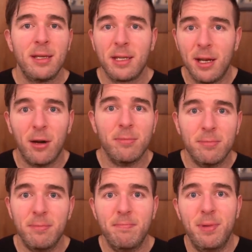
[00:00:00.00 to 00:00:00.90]
you
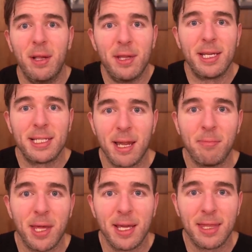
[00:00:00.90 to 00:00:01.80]
know, building
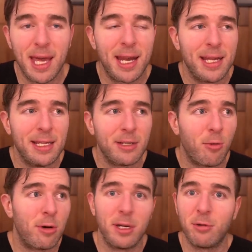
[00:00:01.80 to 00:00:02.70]
something that is,
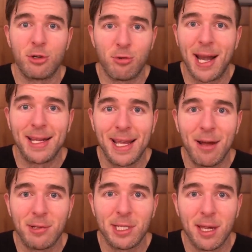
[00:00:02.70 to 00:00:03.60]
or, you know, shredding
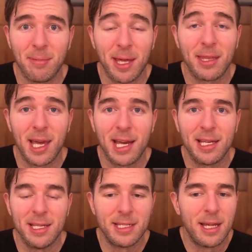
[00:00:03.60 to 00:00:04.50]
down to something that
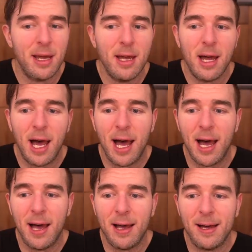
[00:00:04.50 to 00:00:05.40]
is
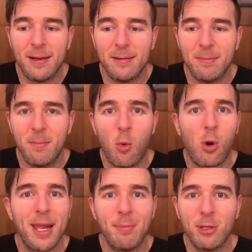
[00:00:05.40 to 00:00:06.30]

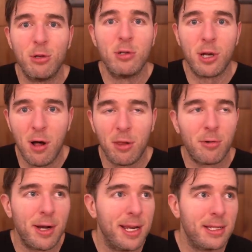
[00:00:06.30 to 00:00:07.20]
more able to
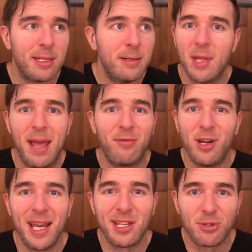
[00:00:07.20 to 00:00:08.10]
tolerate
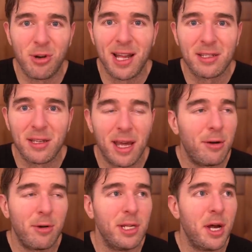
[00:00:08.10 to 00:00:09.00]
everyday stress. I
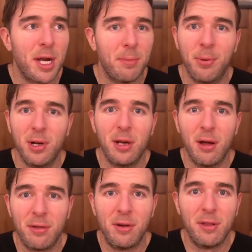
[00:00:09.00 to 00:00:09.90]
don't really know how to put it
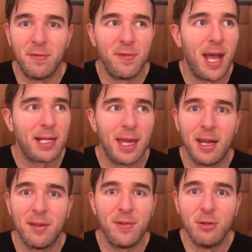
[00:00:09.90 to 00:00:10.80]
other than the fact
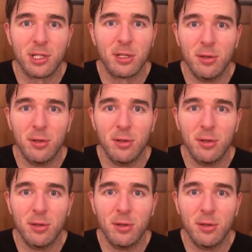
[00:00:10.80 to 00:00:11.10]
that if you just